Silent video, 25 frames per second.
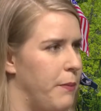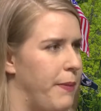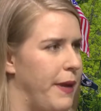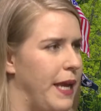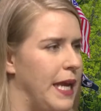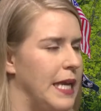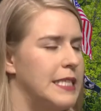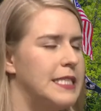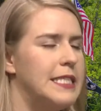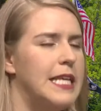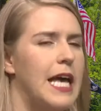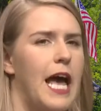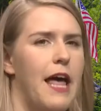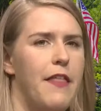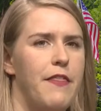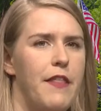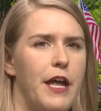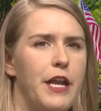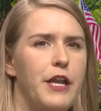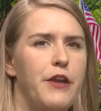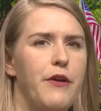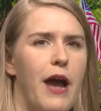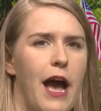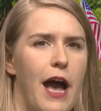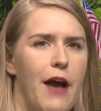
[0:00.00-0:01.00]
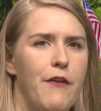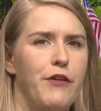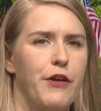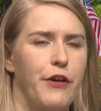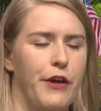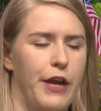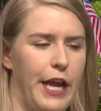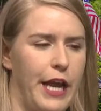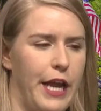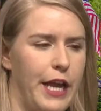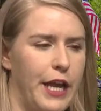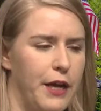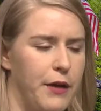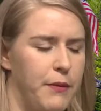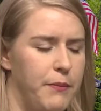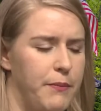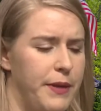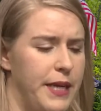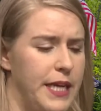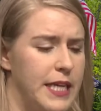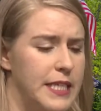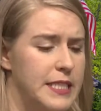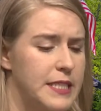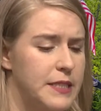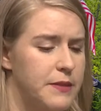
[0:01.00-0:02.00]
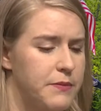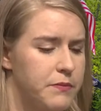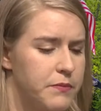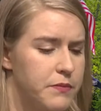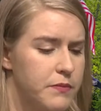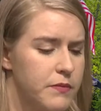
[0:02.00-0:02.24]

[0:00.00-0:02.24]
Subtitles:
piece, and then you have your income piece.